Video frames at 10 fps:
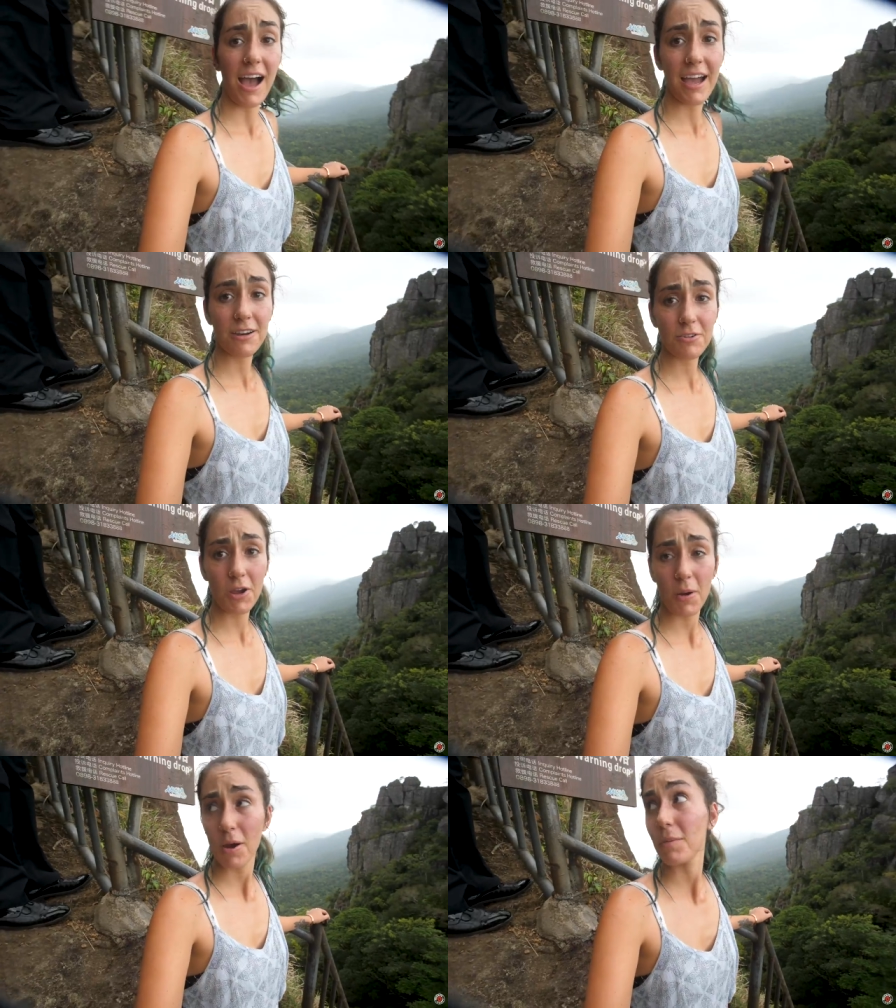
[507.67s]
I don't
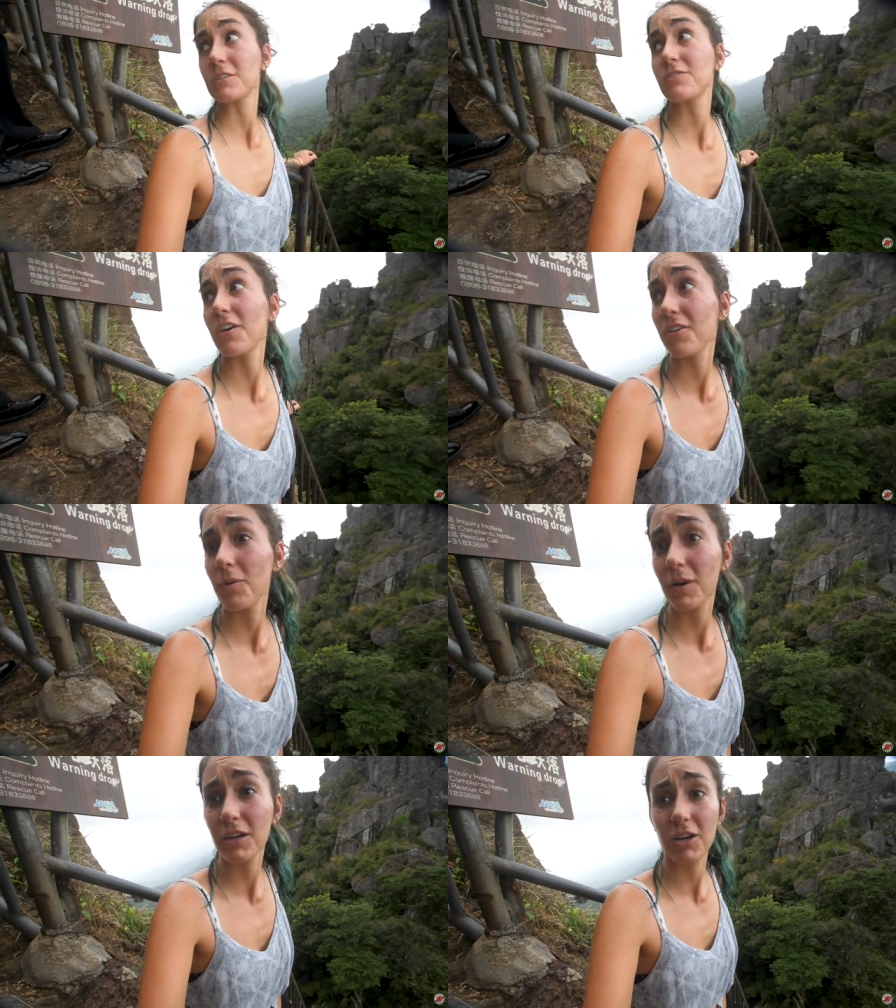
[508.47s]
know how much farther I
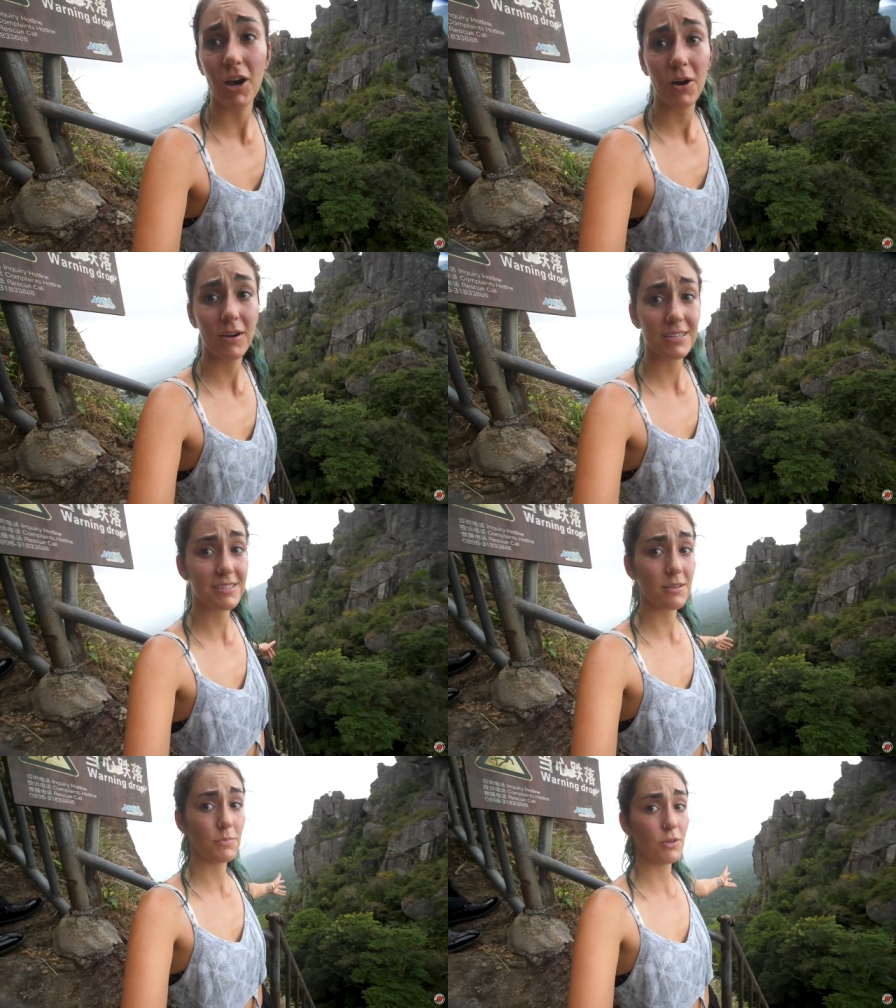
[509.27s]
want to go.
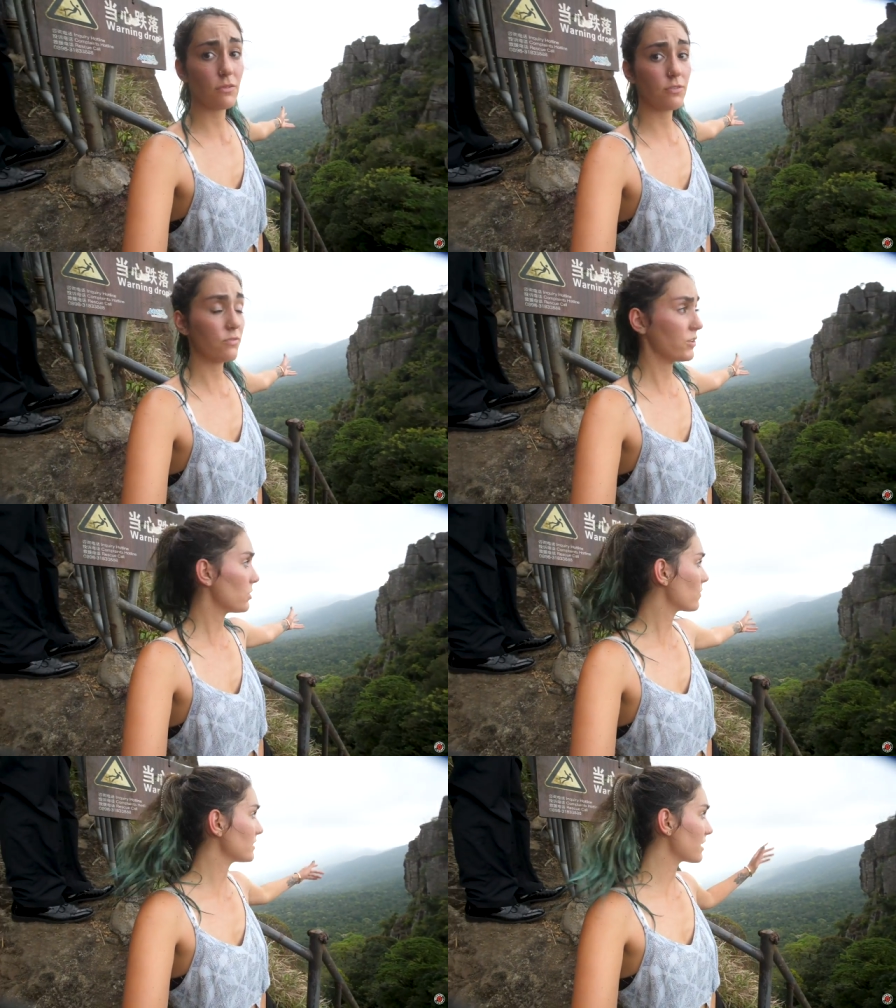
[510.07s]
This is a beautiful
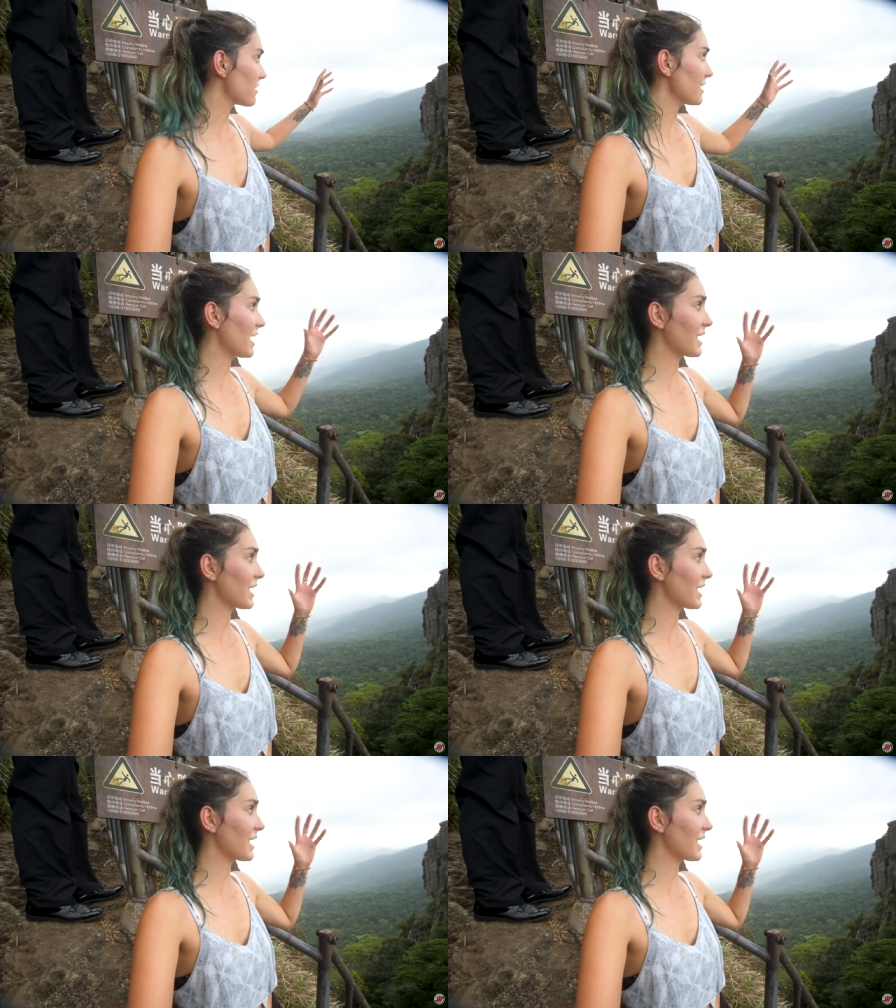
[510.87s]
view. We're literally